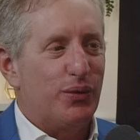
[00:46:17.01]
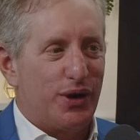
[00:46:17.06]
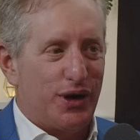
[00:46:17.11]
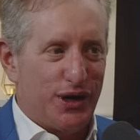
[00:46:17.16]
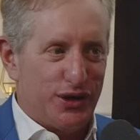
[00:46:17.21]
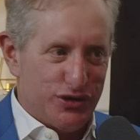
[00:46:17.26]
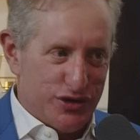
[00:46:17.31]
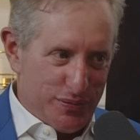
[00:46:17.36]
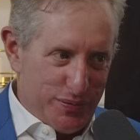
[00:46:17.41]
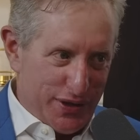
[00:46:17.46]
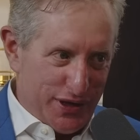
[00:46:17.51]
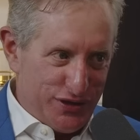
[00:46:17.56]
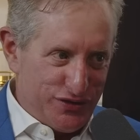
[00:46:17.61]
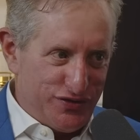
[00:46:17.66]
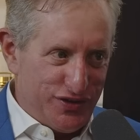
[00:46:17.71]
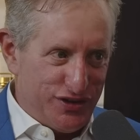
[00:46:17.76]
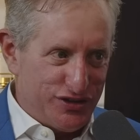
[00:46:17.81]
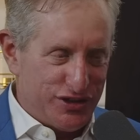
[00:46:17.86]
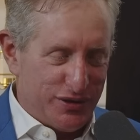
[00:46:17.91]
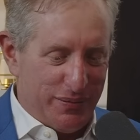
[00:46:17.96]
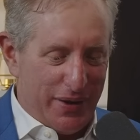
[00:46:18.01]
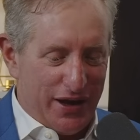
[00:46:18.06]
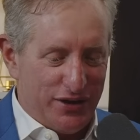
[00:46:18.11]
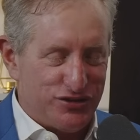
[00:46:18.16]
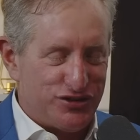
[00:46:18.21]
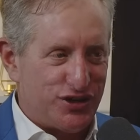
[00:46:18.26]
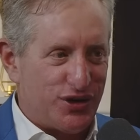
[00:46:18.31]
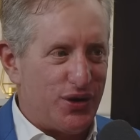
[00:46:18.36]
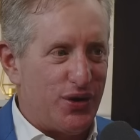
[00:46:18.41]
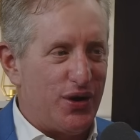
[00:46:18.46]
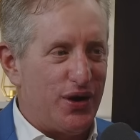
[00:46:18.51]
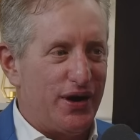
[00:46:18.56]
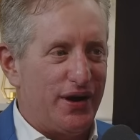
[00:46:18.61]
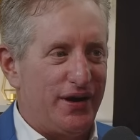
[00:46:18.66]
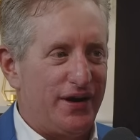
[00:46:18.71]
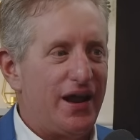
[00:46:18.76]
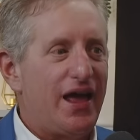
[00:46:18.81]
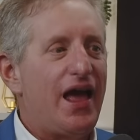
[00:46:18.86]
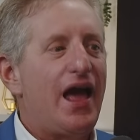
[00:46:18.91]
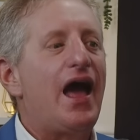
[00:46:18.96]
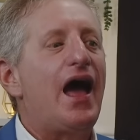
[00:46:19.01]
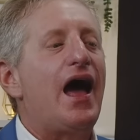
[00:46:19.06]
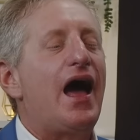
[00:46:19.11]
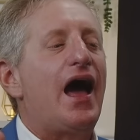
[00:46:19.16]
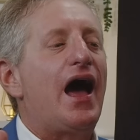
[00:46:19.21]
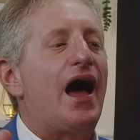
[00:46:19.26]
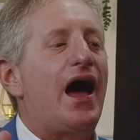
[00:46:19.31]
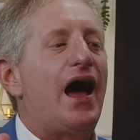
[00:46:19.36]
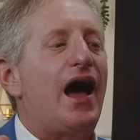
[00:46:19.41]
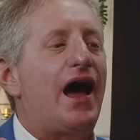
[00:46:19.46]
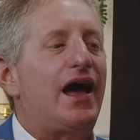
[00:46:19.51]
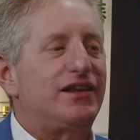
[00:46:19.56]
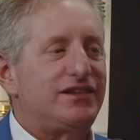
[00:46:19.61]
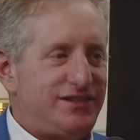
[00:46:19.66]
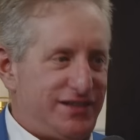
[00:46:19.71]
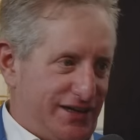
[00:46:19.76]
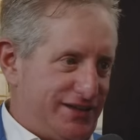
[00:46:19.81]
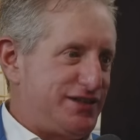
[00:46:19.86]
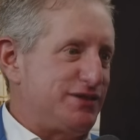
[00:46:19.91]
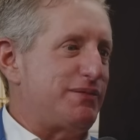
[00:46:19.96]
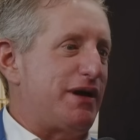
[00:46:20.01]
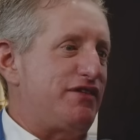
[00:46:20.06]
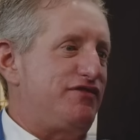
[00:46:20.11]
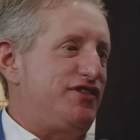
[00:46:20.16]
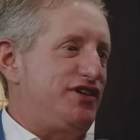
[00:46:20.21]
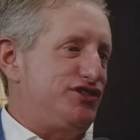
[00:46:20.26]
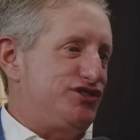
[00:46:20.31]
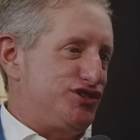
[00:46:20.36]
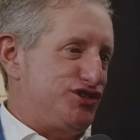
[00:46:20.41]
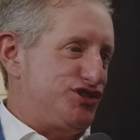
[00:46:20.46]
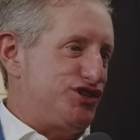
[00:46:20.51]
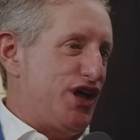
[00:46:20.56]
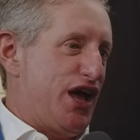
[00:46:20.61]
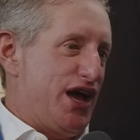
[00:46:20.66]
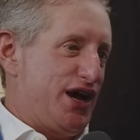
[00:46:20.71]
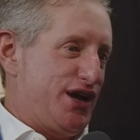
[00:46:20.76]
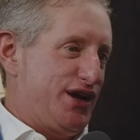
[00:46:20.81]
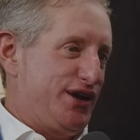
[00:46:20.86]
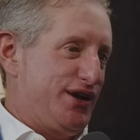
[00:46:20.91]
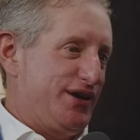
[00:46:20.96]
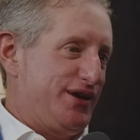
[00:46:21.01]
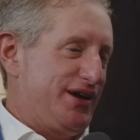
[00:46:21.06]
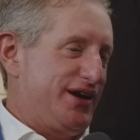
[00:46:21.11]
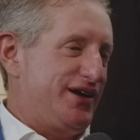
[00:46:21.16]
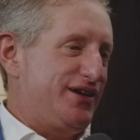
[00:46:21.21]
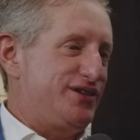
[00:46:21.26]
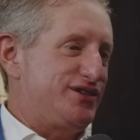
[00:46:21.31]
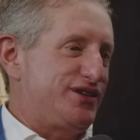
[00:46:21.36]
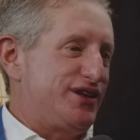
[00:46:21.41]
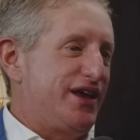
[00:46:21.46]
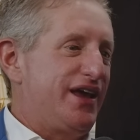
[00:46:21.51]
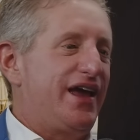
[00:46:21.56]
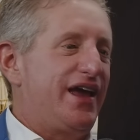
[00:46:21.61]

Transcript: We're going to replace Visa, MasterCard. I'll stick to my Visa stock because